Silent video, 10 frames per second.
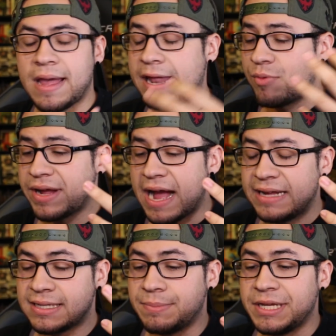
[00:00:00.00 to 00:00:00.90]
Anyway
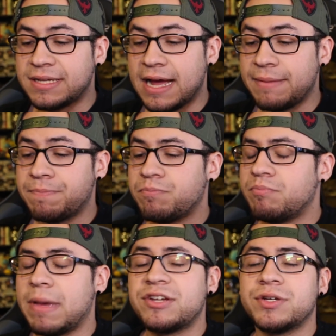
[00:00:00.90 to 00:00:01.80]
guys, in the meantime,
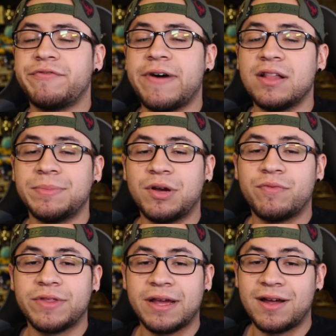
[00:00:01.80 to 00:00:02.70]
make sure to follow me
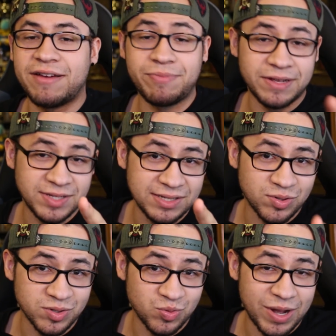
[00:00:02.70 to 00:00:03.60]
over there on FPS
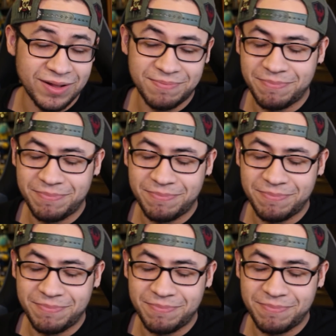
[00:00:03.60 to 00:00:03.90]
Diesel as well.